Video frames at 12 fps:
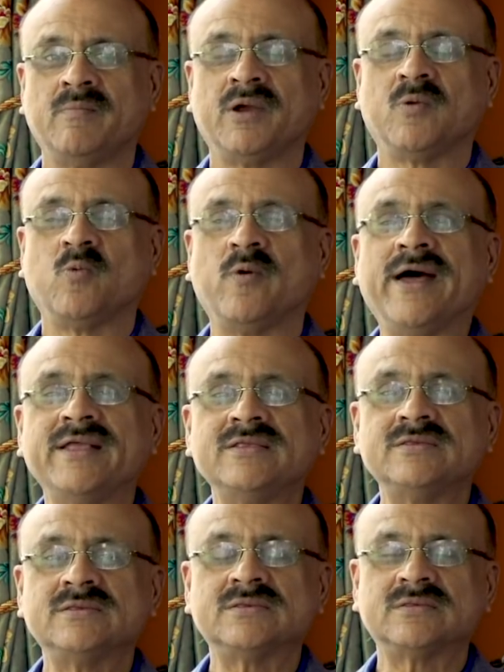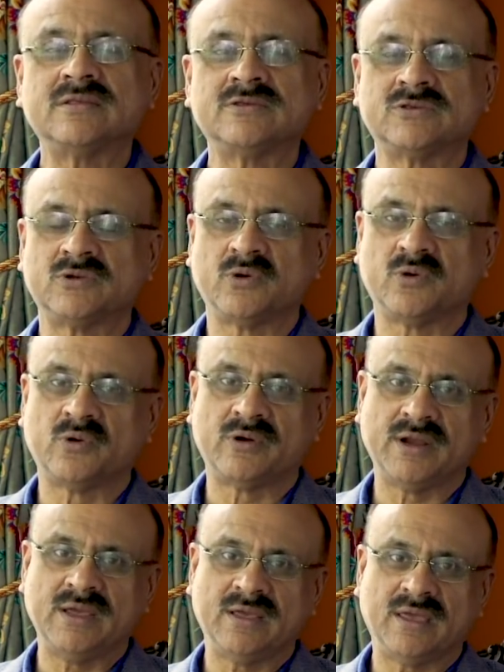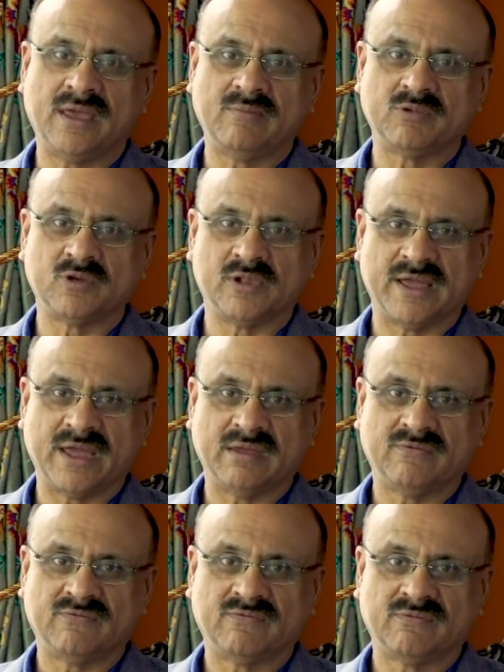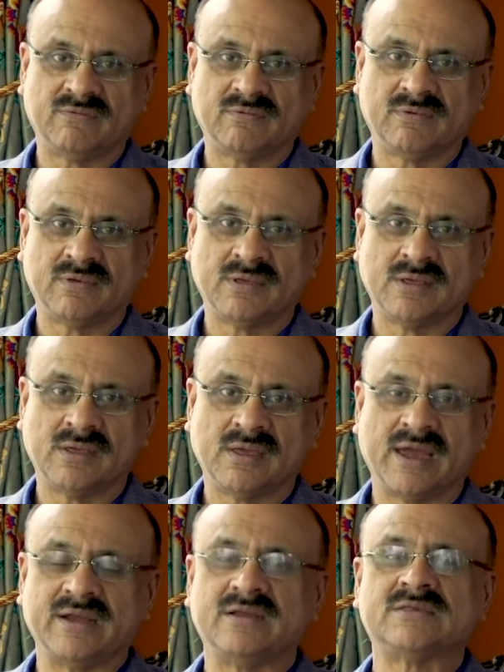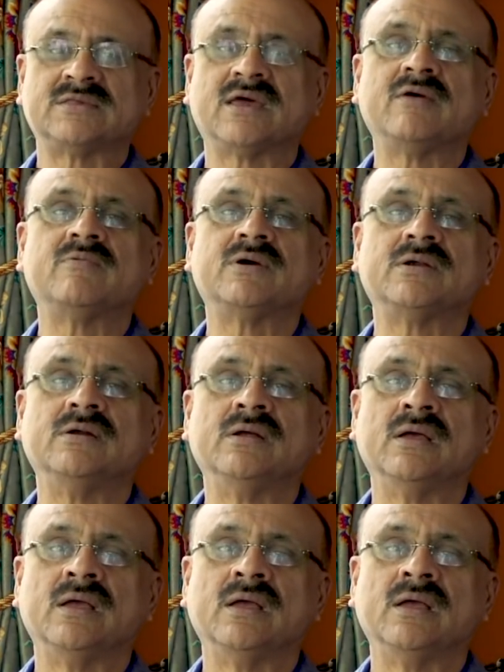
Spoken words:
But once the story came to life, I discovered